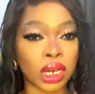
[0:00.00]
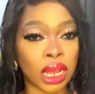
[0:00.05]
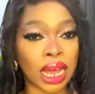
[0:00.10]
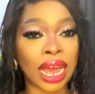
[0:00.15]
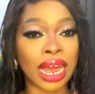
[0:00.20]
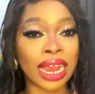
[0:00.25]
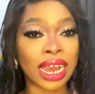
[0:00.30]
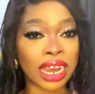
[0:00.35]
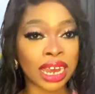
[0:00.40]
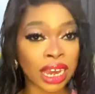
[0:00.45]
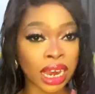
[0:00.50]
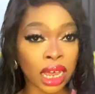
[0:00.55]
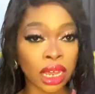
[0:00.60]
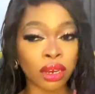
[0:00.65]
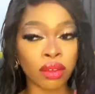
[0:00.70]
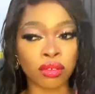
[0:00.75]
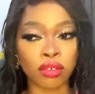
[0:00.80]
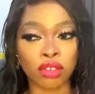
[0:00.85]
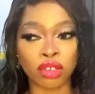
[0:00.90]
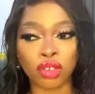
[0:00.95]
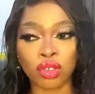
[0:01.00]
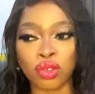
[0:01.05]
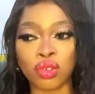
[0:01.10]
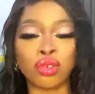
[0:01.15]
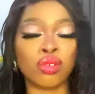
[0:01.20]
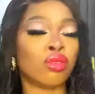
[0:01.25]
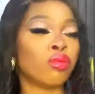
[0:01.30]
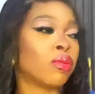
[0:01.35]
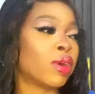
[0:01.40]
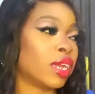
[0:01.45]
I learn on
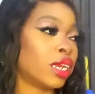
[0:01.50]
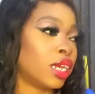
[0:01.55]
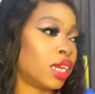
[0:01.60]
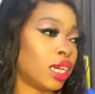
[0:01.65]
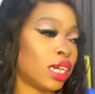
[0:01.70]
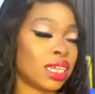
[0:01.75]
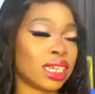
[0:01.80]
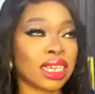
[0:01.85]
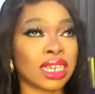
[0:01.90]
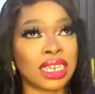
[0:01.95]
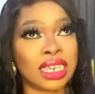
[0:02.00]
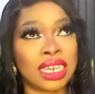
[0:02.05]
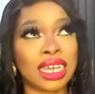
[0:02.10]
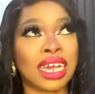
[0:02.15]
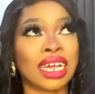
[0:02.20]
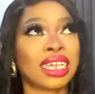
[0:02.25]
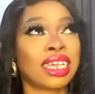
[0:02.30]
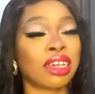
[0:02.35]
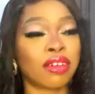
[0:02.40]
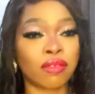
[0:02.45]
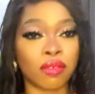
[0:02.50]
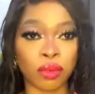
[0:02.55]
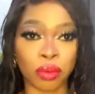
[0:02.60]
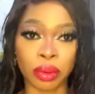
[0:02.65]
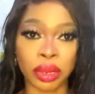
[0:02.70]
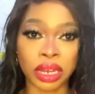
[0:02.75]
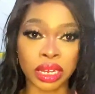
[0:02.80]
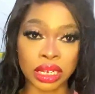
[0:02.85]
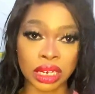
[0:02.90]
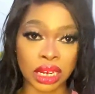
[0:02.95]
YouTube and this and that
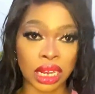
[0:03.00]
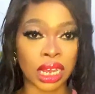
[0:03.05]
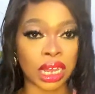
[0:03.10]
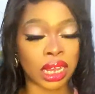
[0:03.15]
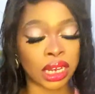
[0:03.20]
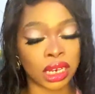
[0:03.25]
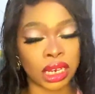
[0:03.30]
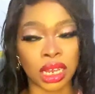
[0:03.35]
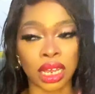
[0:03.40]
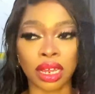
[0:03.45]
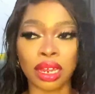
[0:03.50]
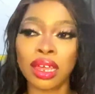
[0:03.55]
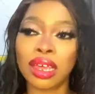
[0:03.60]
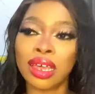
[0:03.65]
everywhere, there and there,